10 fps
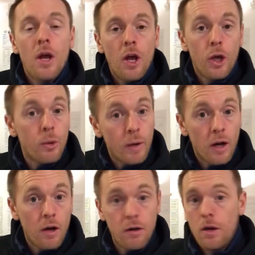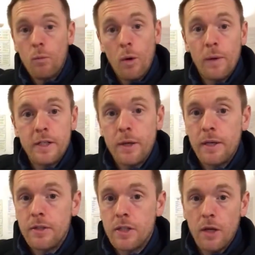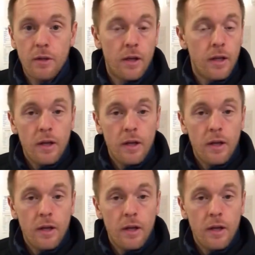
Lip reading: who we are and what we're doing, so that